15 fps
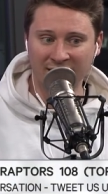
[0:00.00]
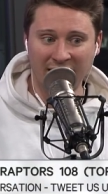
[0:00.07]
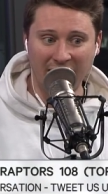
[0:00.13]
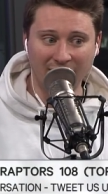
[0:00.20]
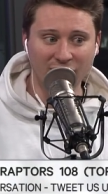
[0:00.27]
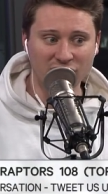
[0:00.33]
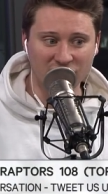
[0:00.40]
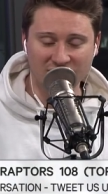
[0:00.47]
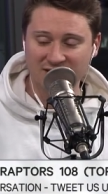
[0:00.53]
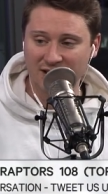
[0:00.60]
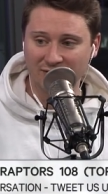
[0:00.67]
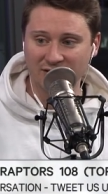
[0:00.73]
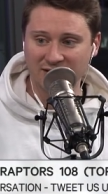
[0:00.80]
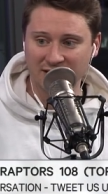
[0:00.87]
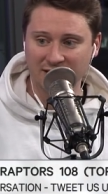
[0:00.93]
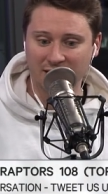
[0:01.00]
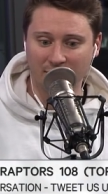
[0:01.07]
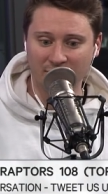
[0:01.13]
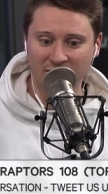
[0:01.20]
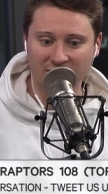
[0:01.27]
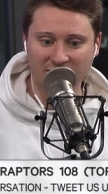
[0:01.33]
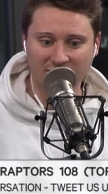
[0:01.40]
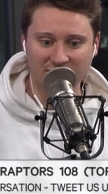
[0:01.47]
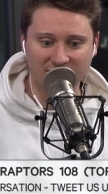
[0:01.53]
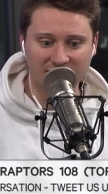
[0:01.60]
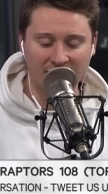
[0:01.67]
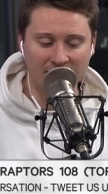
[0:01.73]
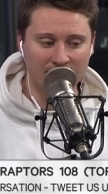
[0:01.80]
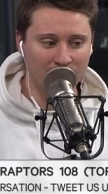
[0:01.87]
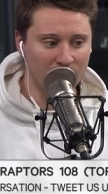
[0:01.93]
averaging 17 coming into this
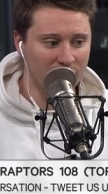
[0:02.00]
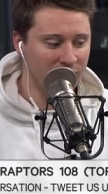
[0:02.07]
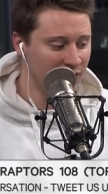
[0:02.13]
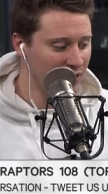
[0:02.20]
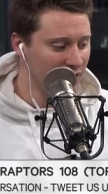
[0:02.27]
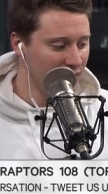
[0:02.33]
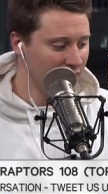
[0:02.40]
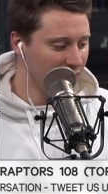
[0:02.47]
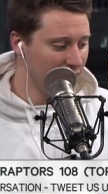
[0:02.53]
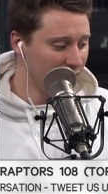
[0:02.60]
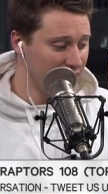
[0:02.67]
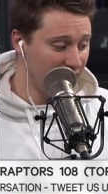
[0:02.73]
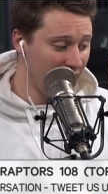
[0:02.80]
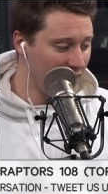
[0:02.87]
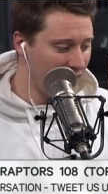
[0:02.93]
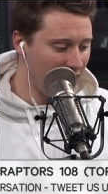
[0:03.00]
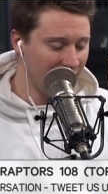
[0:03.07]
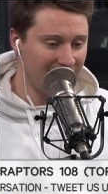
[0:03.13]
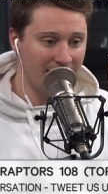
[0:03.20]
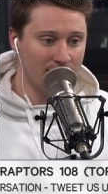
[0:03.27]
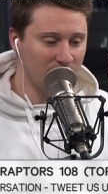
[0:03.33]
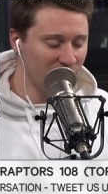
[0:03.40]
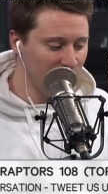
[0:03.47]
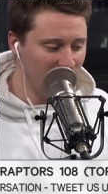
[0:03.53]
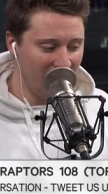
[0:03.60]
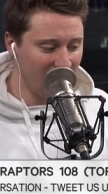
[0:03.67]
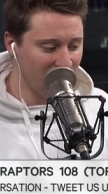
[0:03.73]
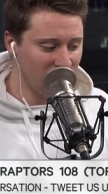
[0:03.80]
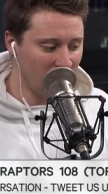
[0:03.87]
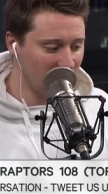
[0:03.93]
game, but yeah, I can't believe we
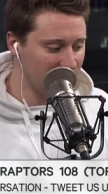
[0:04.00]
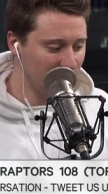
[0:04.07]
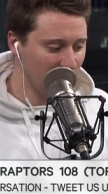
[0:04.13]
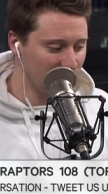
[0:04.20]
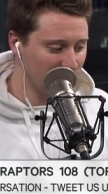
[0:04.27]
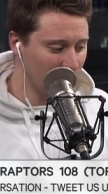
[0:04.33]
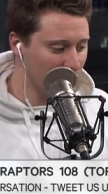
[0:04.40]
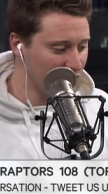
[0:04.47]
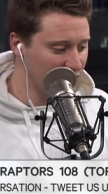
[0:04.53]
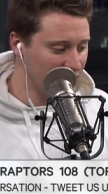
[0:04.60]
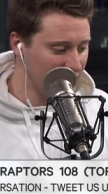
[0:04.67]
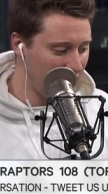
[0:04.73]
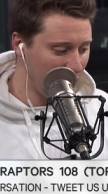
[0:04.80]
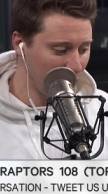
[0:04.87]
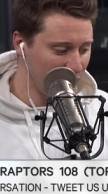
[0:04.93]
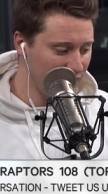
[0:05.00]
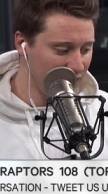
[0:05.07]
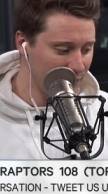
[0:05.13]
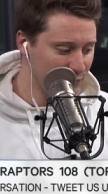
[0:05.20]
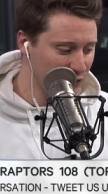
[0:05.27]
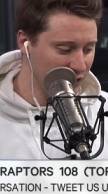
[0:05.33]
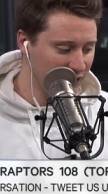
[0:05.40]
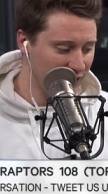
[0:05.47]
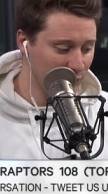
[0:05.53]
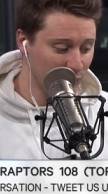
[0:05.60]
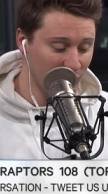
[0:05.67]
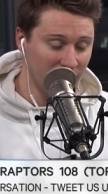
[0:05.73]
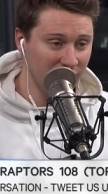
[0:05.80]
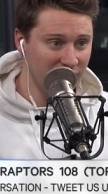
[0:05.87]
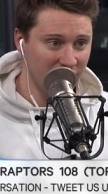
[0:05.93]
haven't talked about DeRozan and Lowry yet, but it
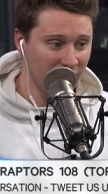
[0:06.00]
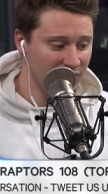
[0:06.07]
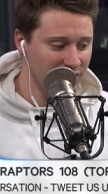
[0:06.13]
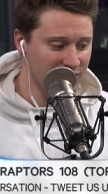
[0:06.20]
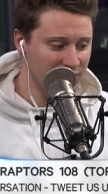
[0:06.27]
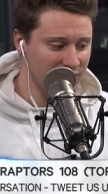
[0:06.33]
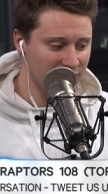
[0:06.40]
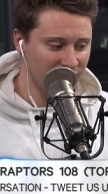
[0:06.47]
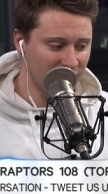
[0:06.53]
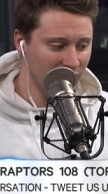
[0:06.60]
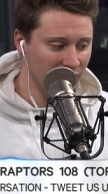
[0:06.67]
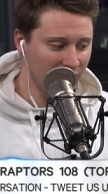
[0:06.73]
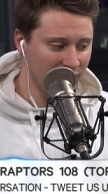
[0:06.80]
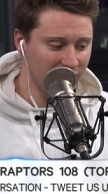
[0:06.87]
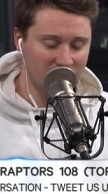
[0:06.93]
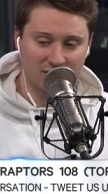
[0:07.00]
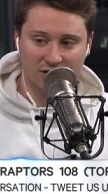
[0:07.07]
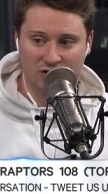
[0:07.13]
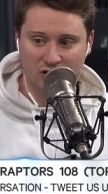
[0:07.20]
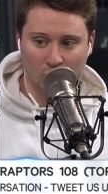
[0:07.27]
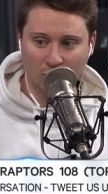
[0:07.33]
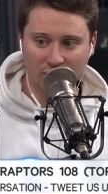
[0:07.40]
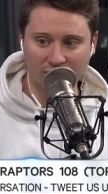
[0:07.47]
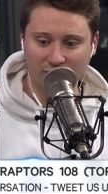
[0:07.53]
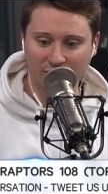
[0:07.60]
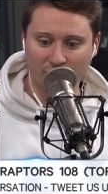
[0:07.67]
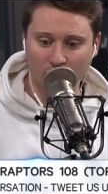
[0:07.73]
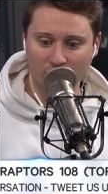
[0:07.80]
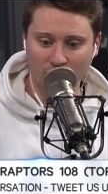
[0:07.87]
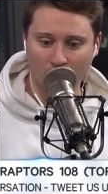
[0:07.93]
really does feel like the, the story of the
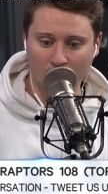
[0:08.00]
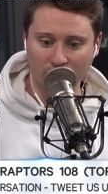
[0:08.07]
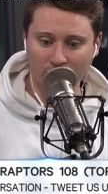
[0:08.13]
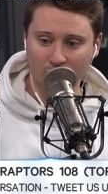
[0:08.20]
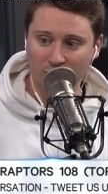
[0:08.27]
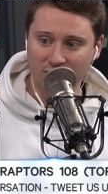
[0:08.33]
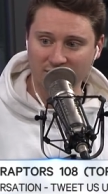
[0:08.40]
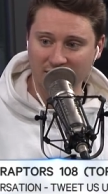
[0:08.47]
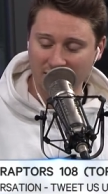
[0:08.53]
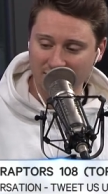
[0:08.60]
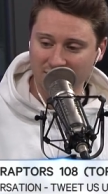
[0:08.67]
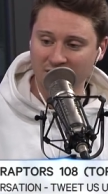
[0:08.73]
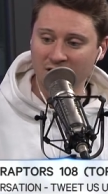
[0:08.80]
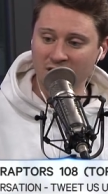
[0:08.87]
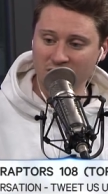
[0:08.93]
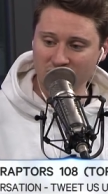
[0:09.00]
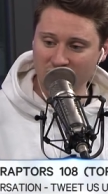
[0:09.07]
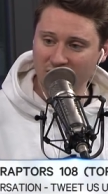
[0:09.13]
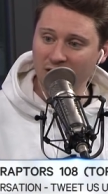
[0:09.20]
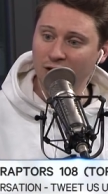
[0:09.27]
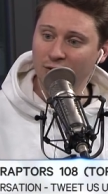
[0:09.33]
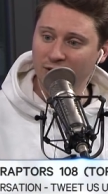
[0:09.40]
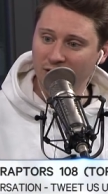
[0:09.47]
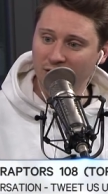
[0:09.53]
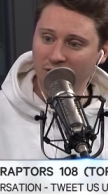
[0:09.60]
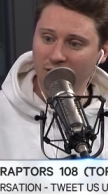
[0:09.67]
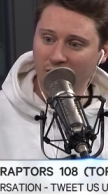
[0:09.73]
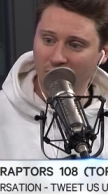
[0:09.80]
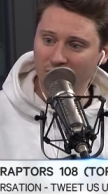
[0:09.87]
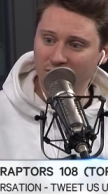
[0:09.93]
fourth quarter was, as Shaquille
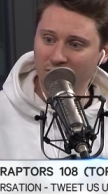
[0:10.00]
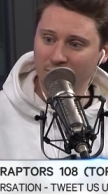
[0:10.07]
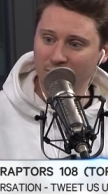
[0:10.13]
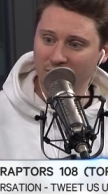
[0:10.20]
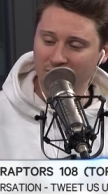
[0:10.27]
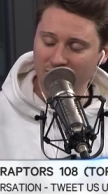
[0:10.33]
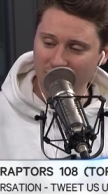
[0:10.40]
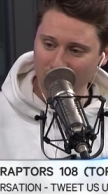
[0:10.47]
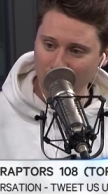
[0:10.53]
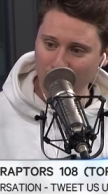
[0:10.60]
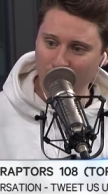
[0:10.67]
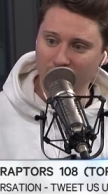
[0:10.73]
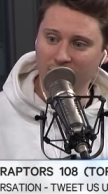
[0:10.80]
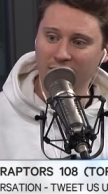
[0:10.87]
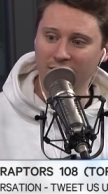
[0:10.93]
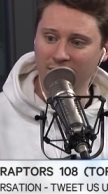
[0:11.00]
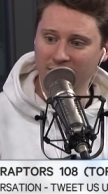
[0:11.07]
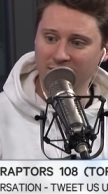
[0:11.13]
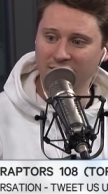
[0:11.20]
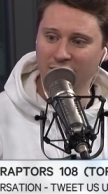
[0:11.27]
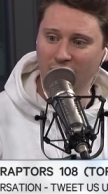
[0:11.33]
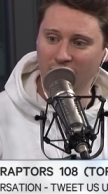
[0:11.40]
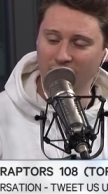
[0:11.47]
O'Neal calls them, and as you uh, like to call